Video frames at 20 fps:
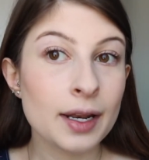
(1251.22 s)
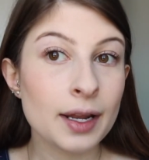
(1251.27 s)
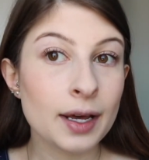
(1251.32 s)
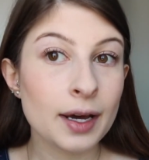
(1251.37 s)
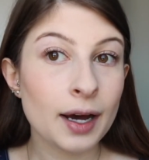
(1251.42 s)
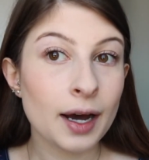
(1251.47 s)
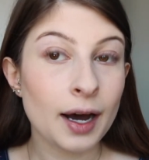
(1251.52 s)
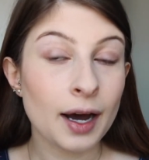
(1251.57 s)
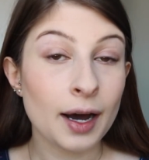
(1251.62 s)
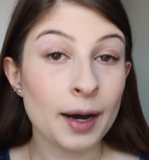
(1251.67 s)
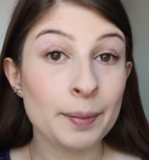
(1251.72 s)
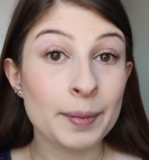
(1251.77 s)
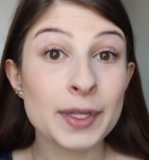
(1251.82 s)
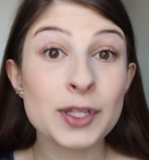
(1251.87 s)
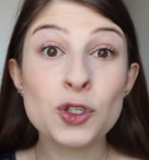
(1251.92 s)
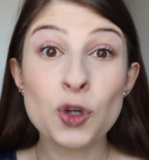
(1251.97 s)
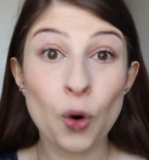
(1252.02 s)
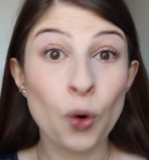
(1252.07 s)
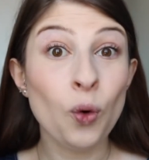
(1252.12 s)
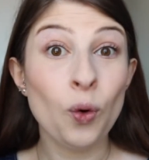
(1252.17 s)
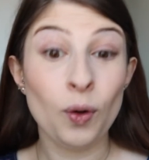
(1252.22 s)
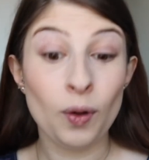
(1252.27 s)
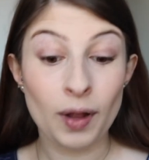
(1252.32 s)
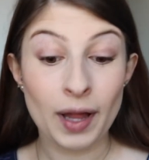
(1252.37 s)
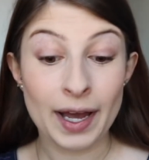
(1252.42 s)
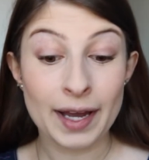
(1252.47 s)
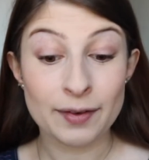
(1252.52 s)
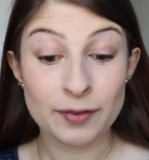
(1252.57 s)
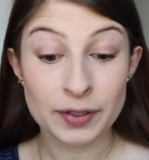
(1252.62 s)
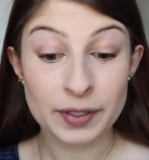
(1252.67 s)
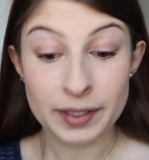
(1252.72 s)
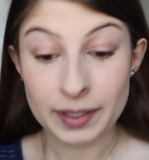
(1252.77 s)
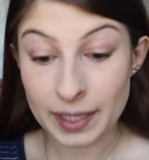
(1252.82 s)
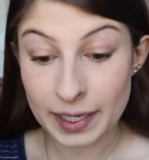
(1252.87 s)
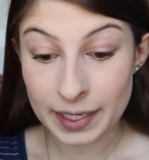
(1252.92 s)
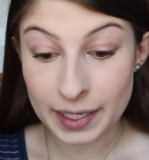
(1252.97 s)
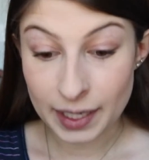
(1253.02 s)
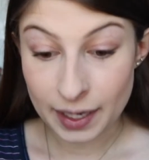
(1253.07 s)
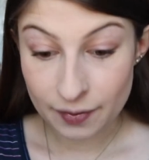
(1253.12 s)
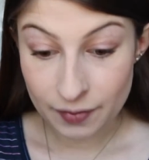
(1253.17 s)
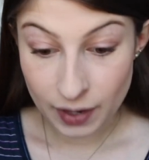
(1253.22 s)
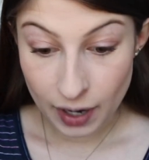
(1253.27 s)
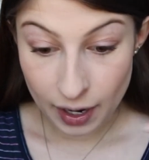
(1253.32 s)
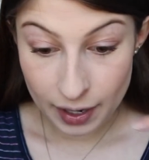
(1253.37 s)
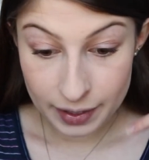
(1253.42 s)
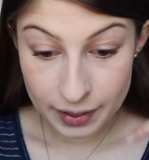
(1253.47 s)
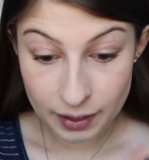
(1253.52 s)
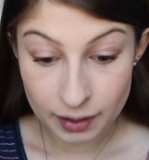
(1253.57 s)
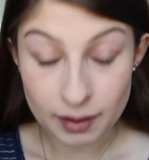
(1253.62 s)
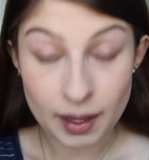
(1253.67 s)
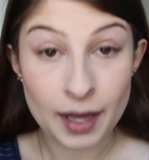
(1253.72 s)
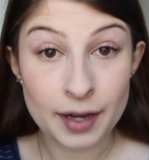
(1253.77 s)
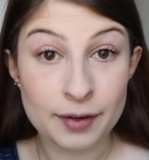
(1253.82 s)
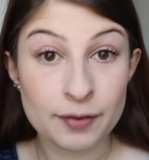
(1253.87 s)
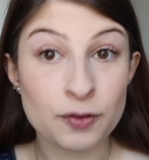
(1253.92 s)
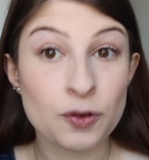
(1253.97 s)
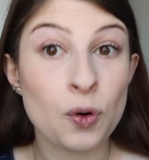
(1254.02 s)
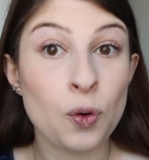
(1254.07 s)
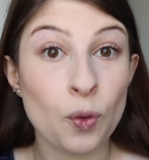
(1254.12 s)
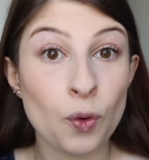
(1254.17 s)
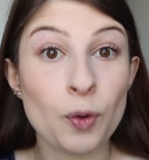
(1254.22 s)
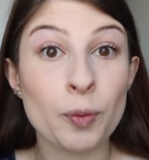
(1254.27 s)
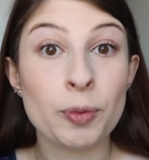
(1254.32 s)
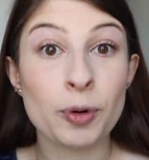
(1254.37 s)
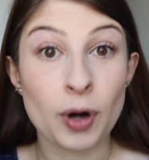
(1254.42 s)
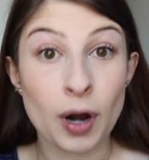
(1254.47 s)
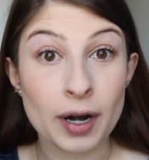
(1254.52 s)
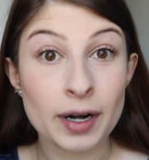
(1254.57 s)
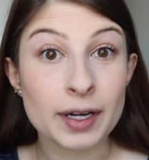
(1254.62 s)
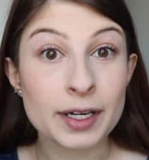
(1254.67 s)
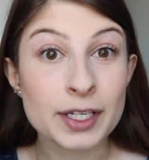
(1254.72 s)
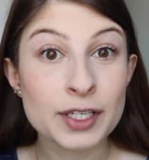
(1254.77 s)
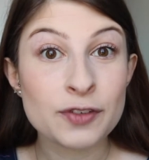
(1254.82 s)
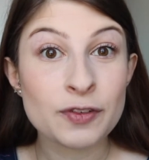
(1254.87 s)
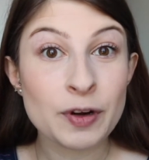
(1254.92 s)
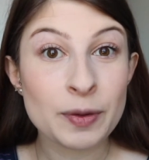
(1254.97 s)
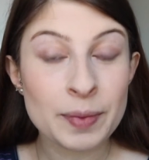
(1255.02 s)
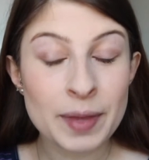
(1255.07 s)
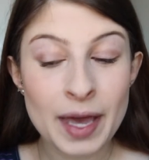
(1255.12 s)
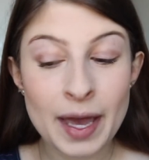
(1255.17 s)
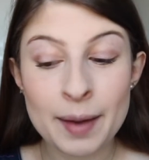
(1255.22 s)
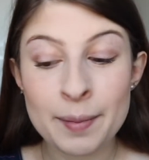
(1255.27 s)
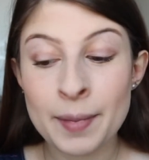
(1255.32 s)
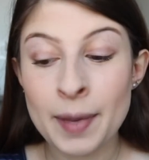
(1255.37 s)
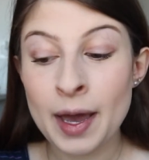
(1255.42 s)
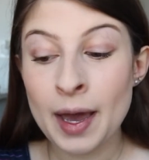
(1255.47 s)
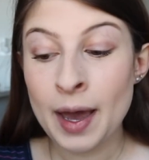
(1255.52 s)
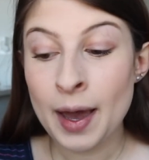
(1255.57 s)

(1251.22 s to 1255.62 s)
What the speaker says: it's cool. I really like it. I've gotten a lot of cool products from them.